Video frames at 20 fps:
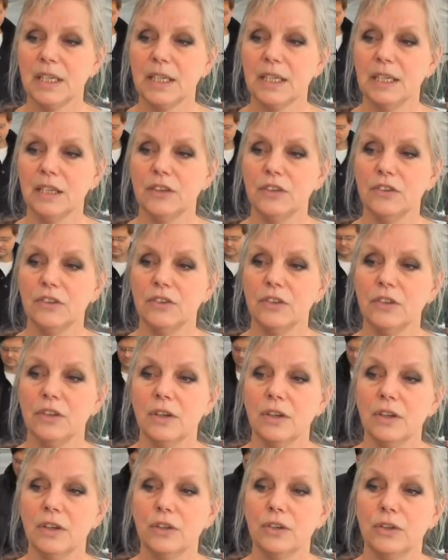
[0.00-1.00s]
is
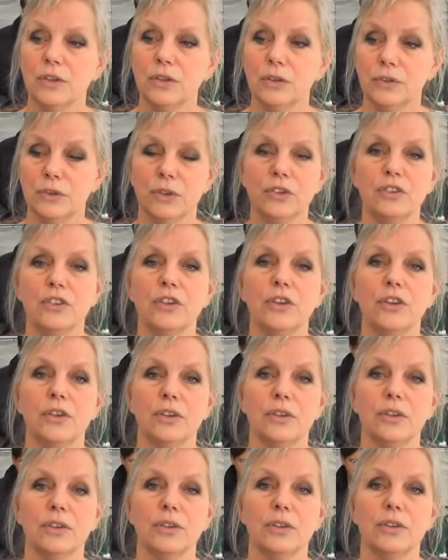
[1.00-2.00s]
the
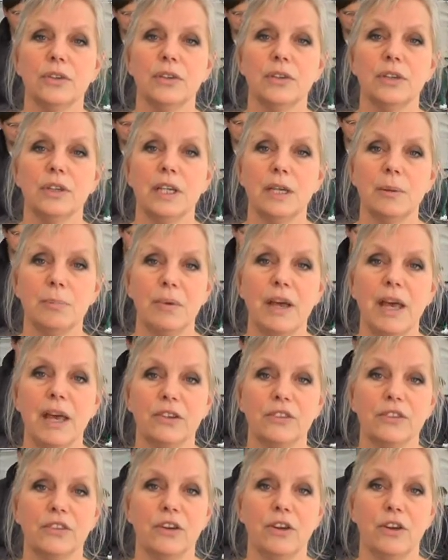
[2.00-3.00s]
nutritional
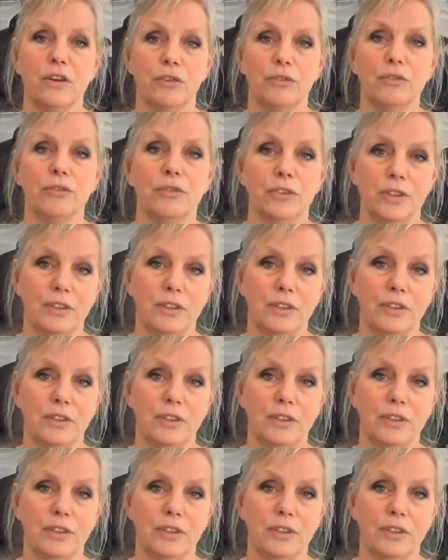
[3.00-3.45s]
impact of,